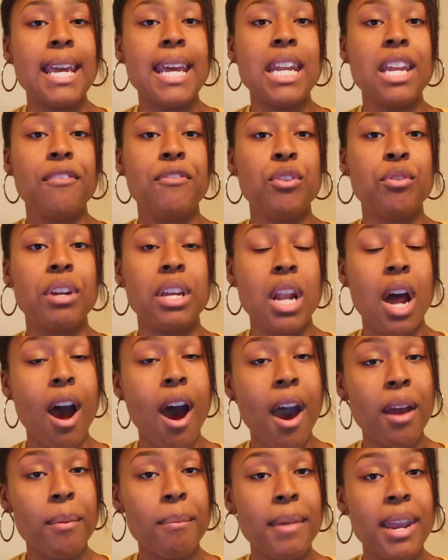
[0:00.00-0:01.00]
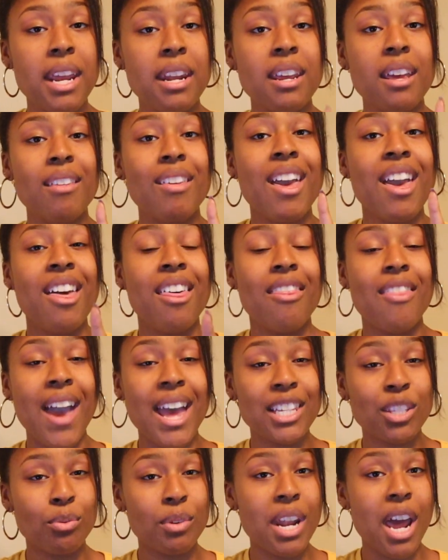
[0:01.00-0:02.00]
And if you can automate it,
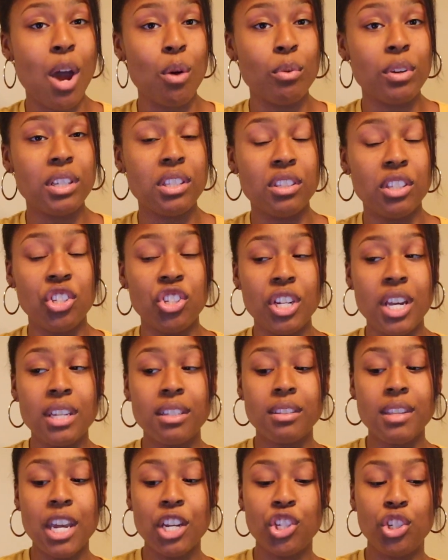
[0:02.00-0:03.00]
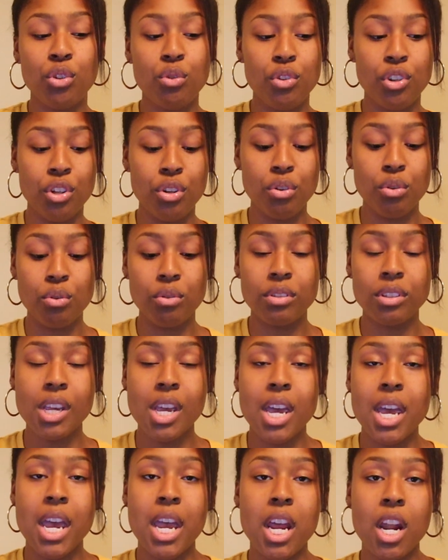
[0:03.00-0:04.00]
that's when I would suggest that you
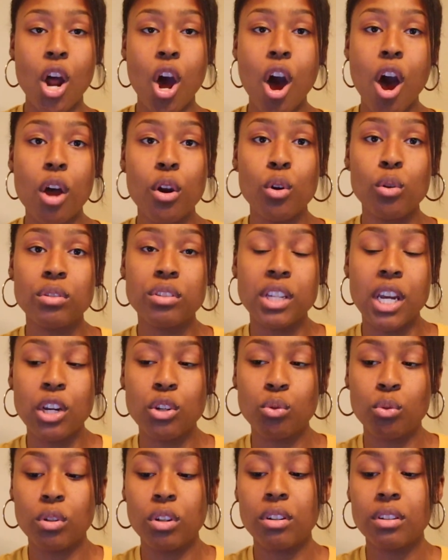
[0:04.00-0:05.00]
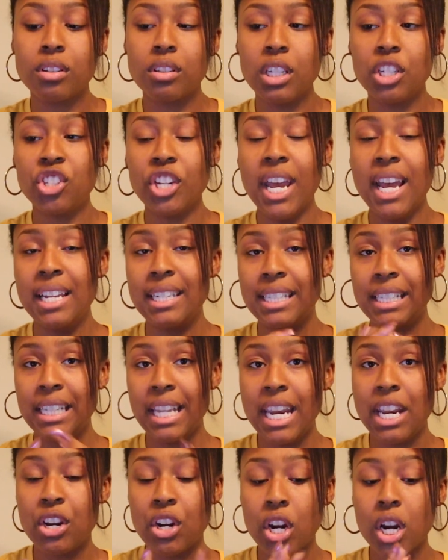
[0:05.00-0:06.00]
use an auto scheduler such as
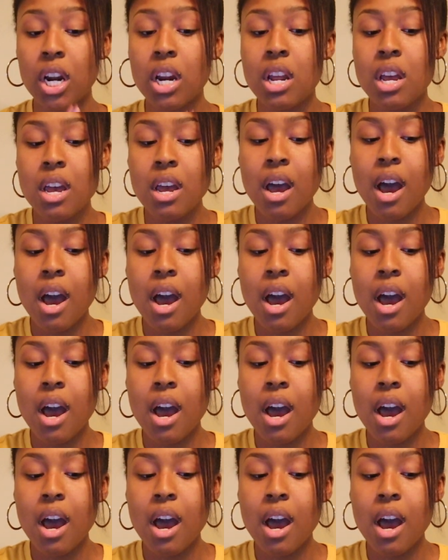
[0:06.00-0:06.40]
Later.